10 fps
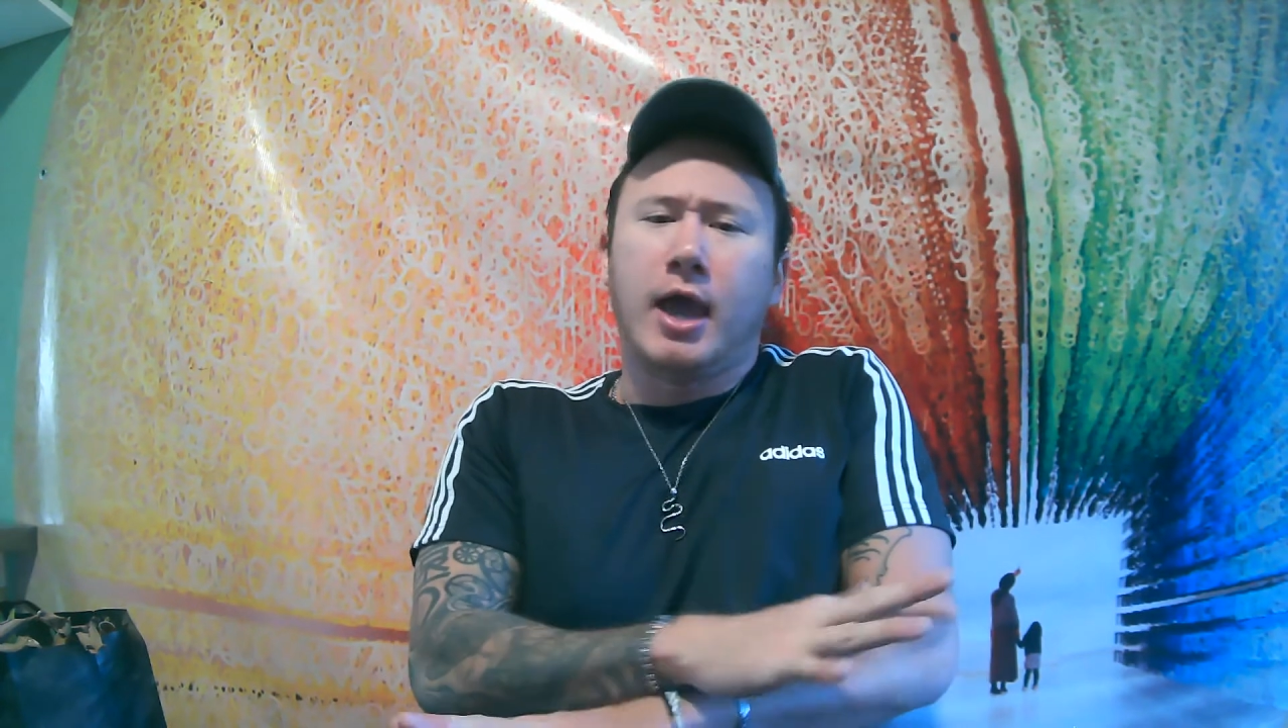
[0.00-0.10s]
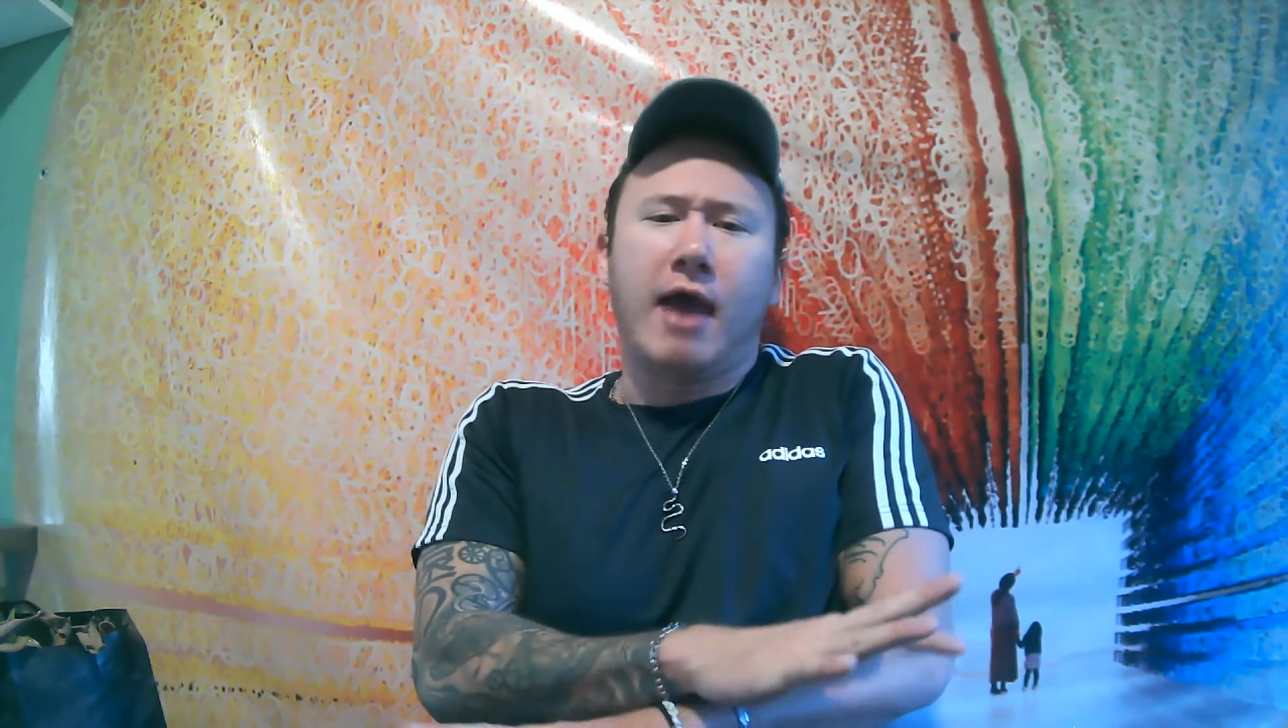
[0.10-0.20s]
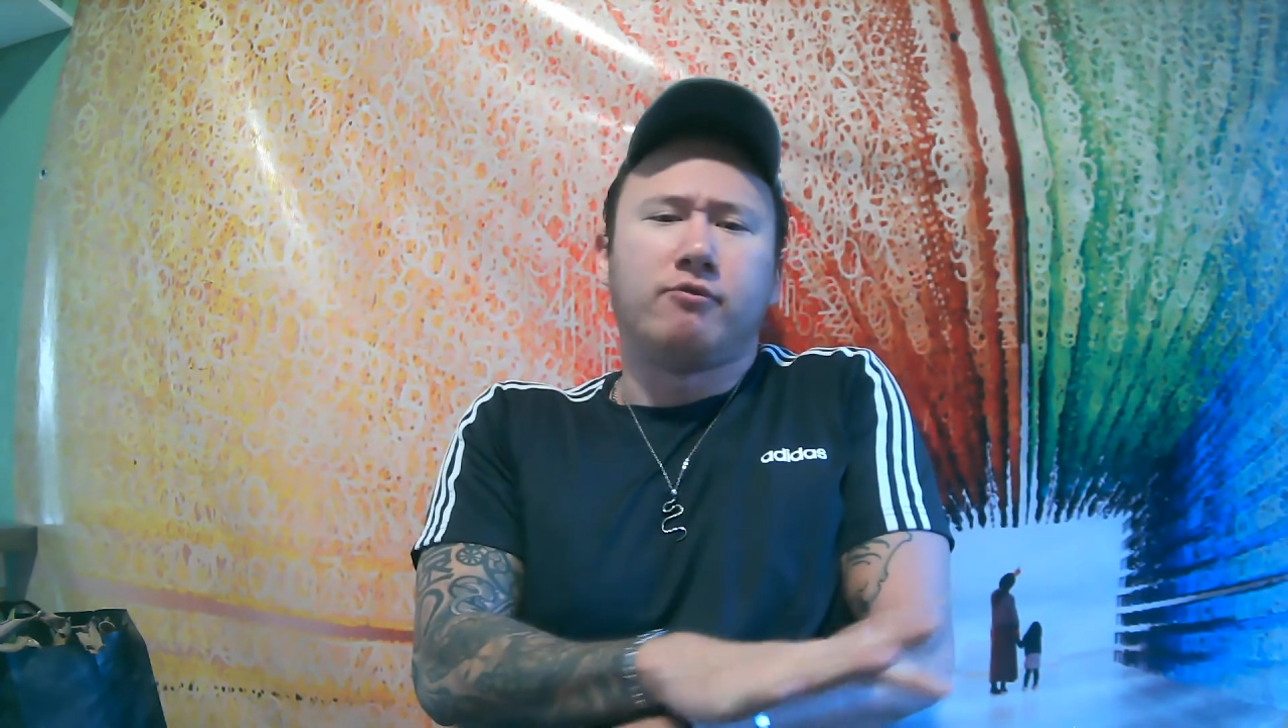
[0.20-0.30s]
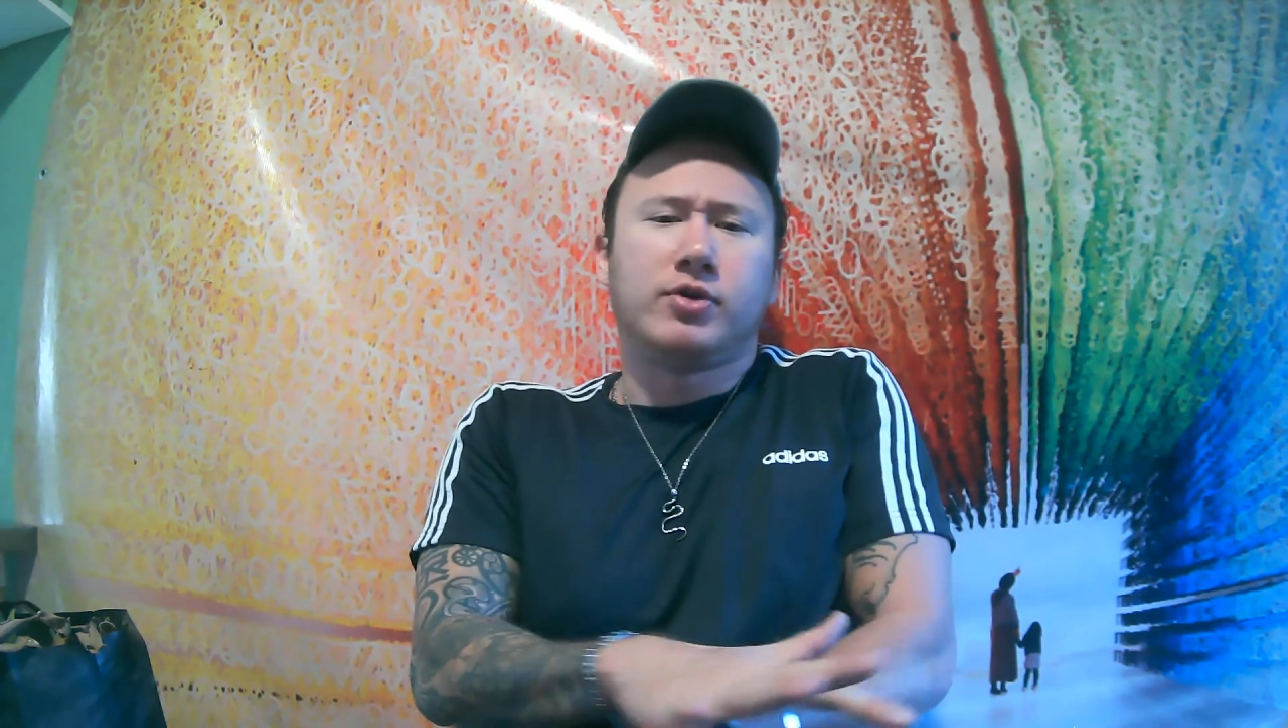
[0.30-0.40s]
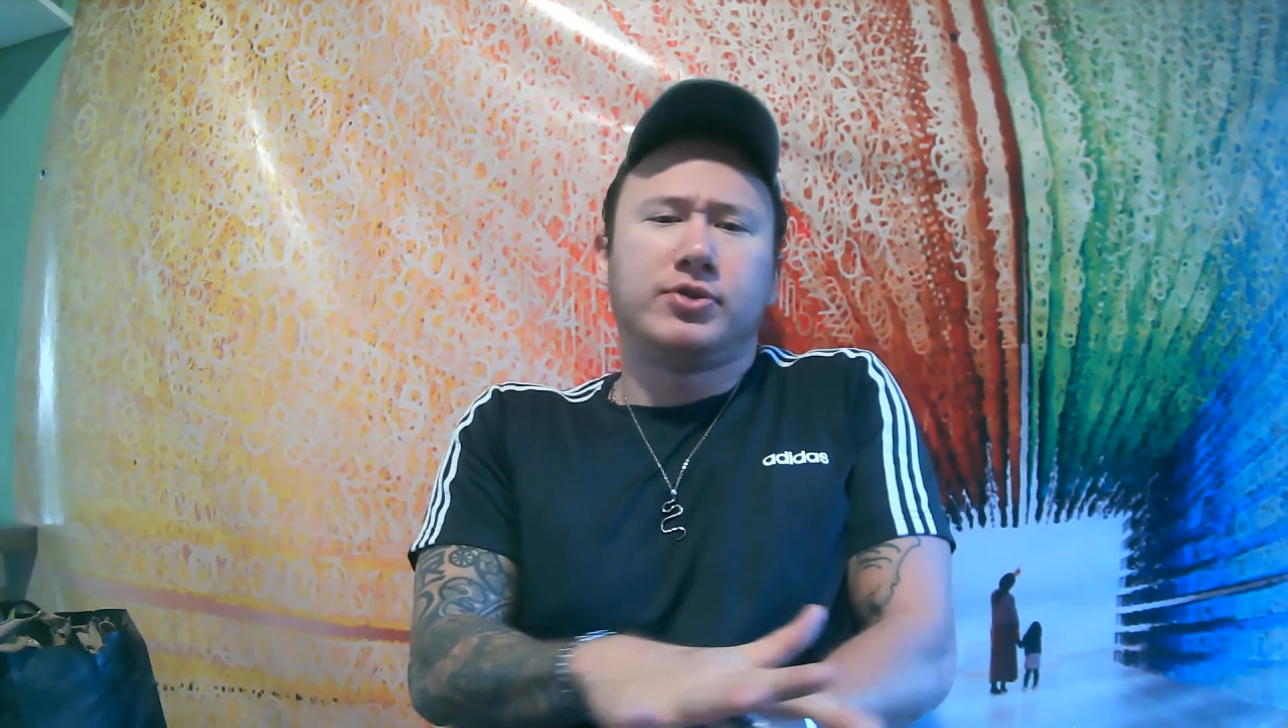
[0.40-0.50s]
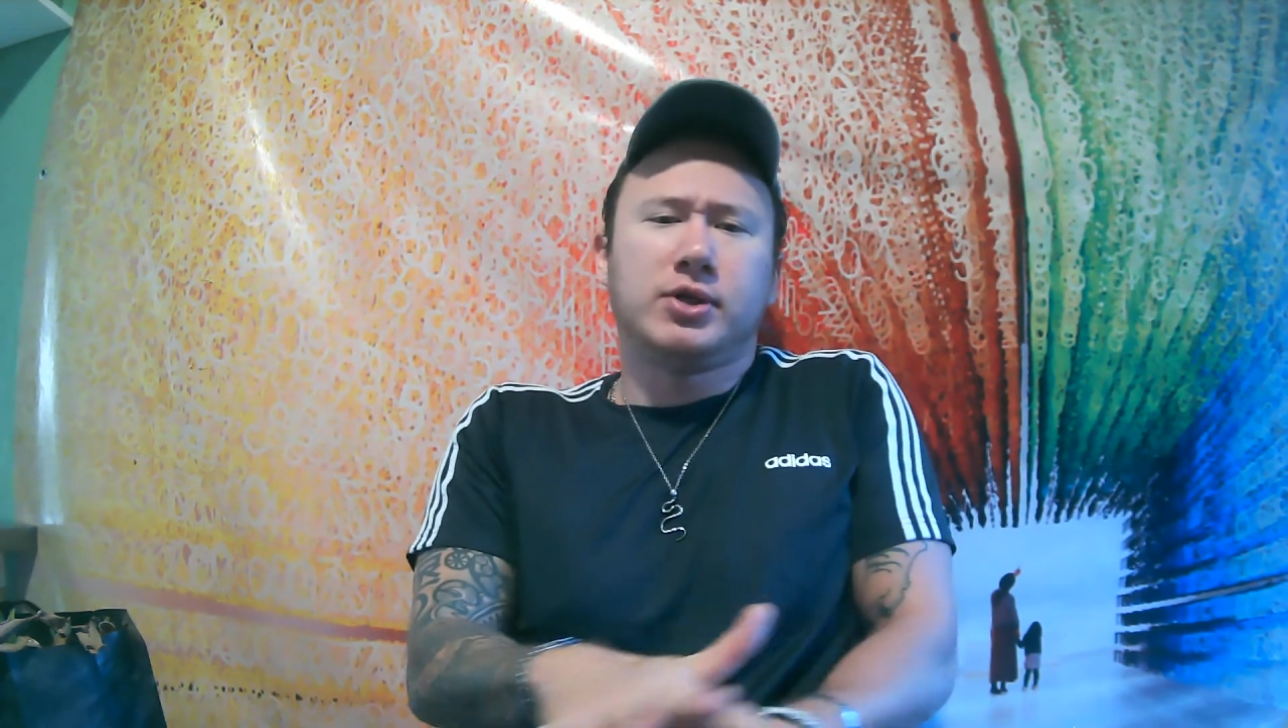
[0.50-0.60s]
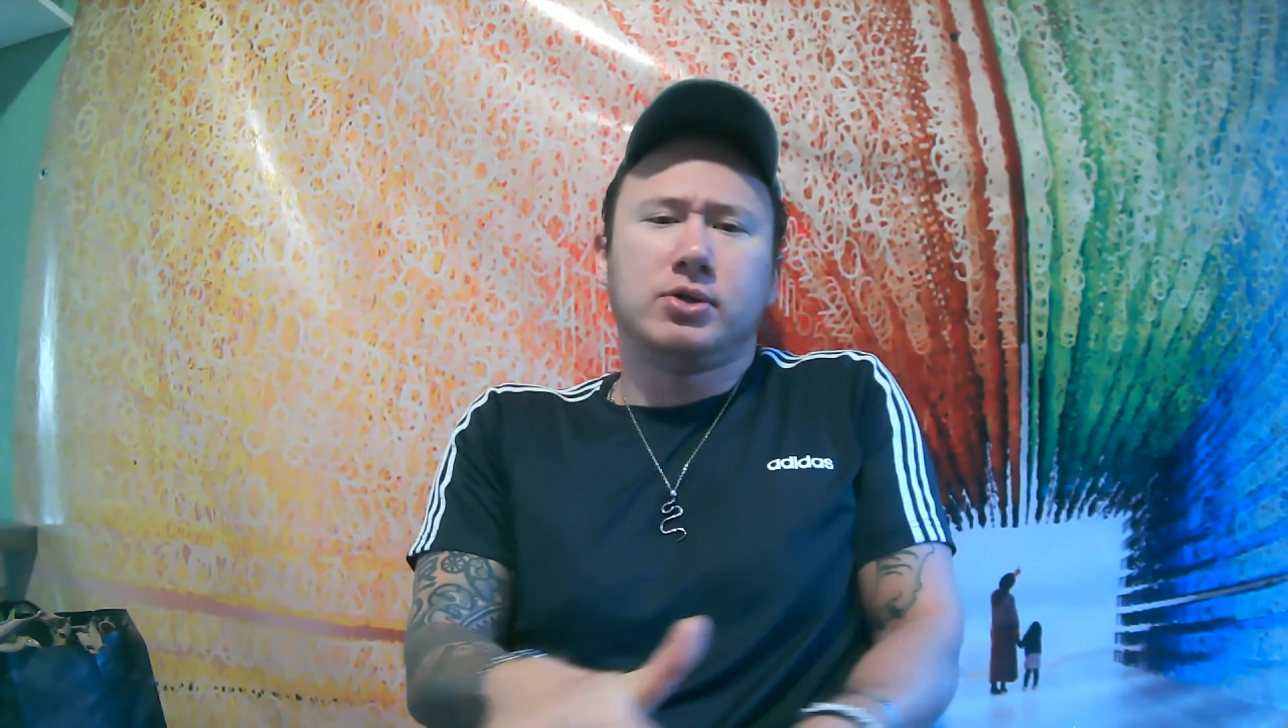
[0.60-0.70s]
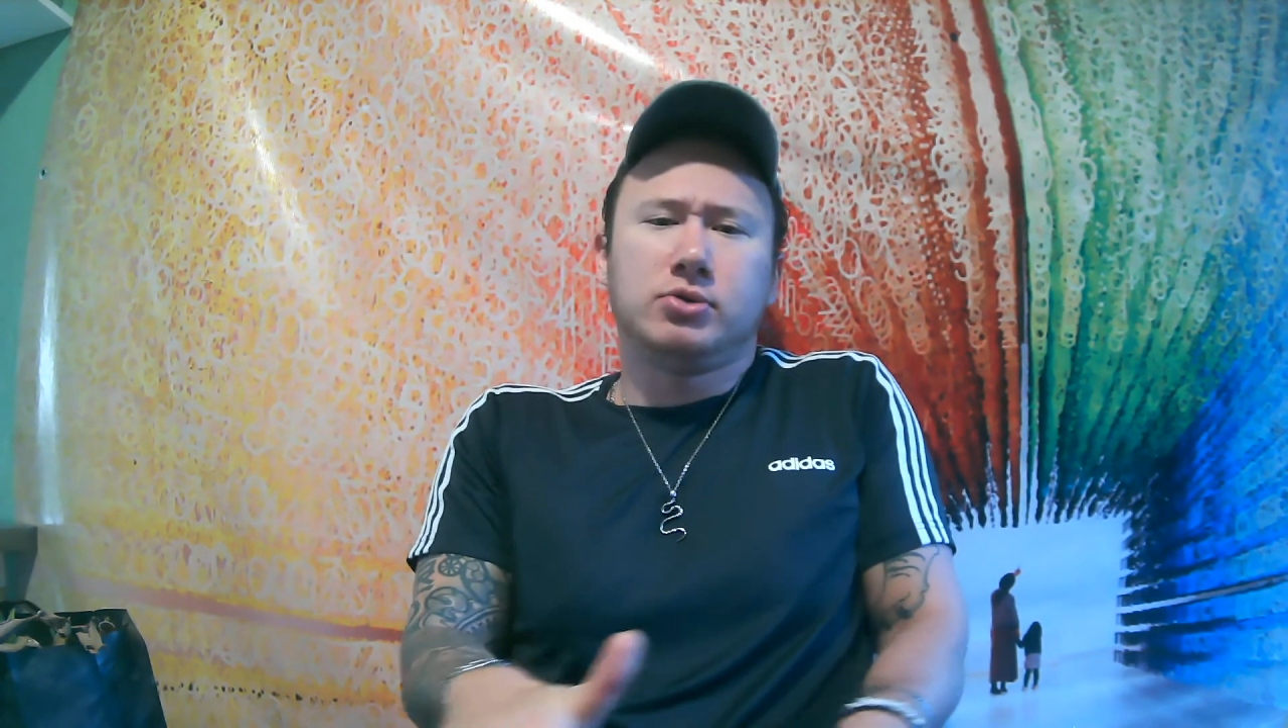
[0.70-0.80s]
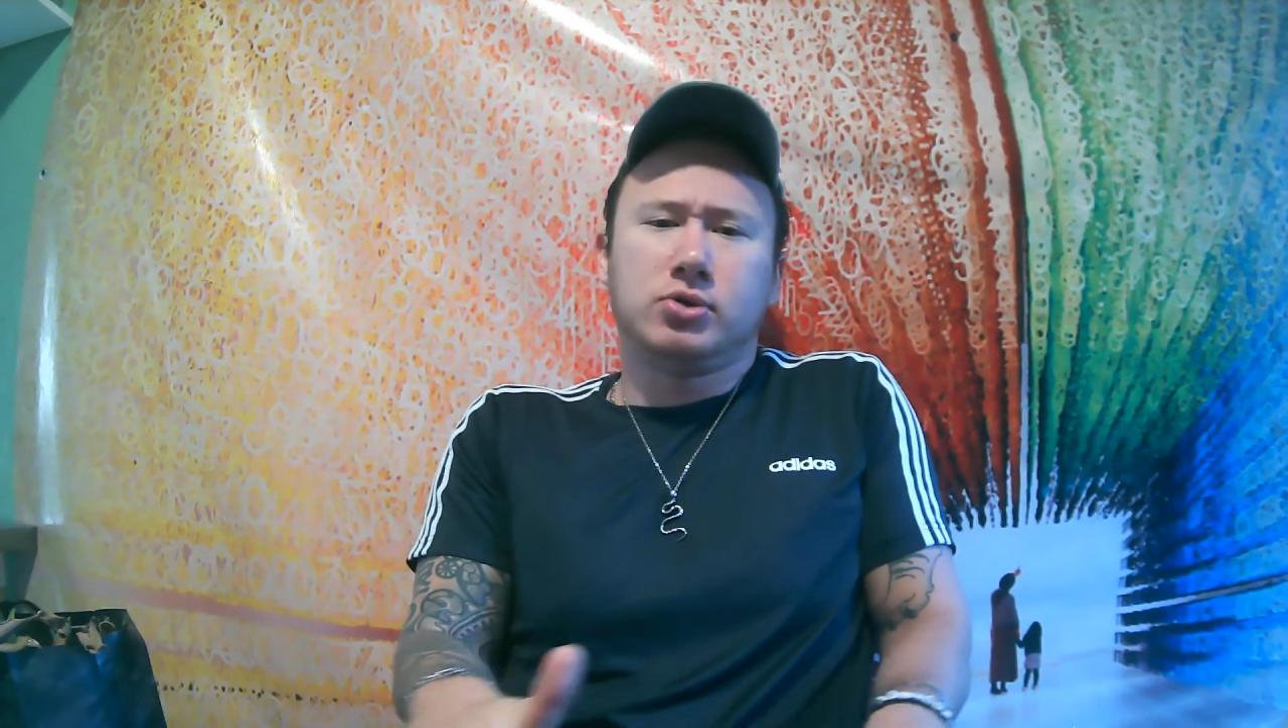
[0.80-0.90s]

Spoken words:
everything you